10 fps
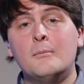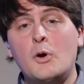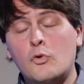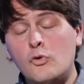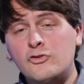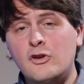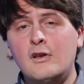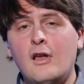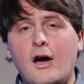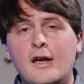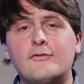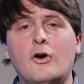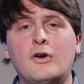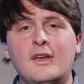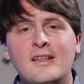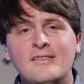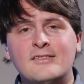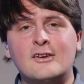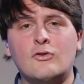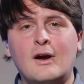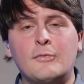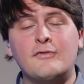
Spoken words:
but we're also live on Instagram.